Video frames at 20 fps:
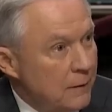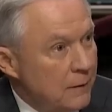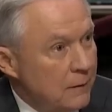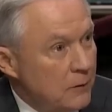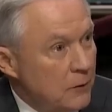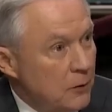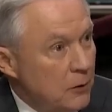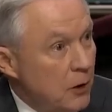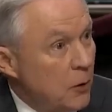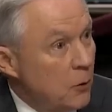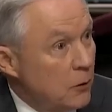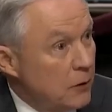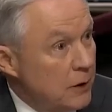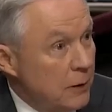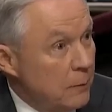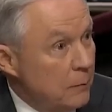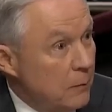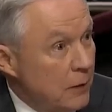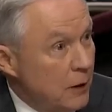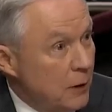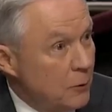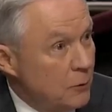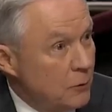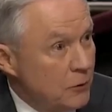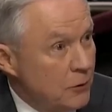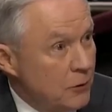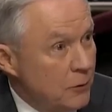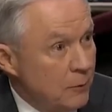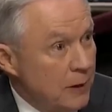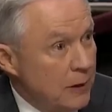you don't keep
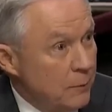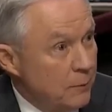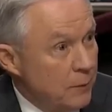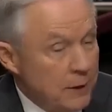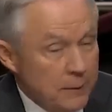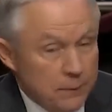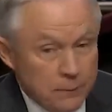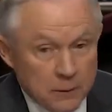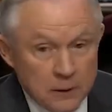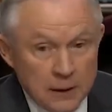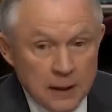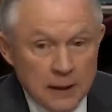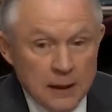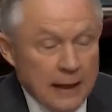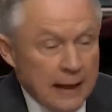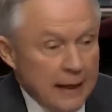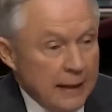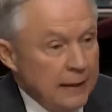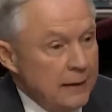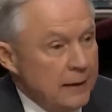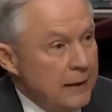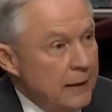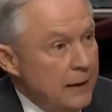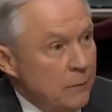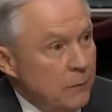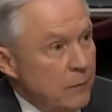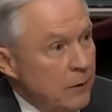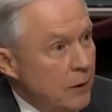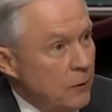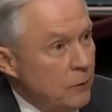notes. You meet people. I didn't
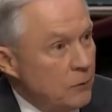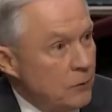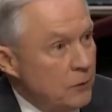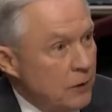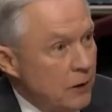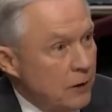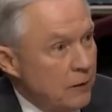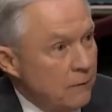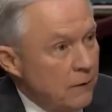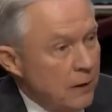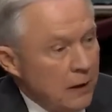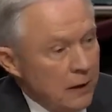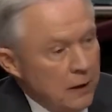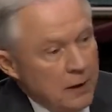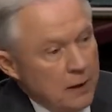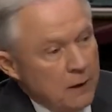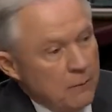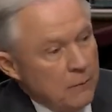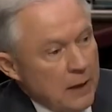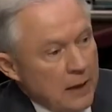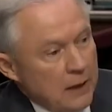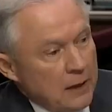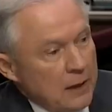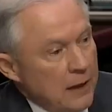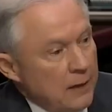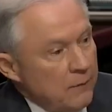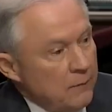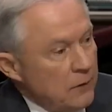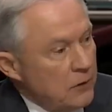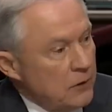keep notes of my
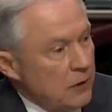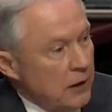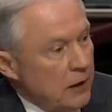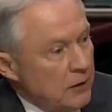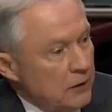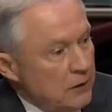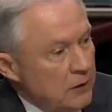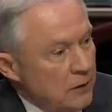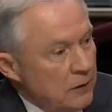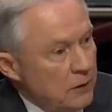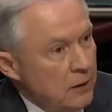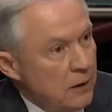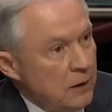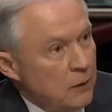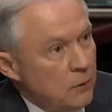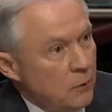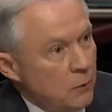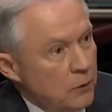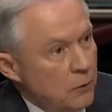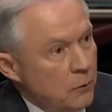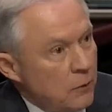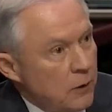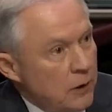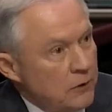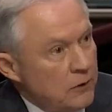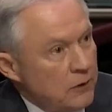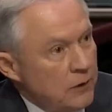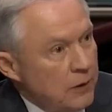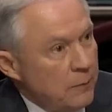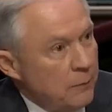conversation with the
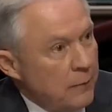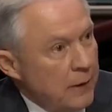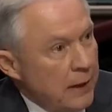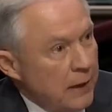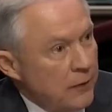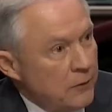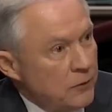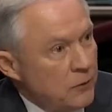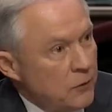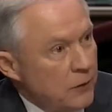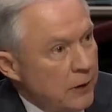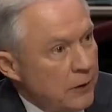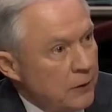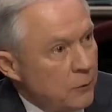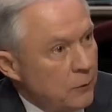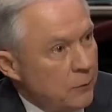Russian ambassador at the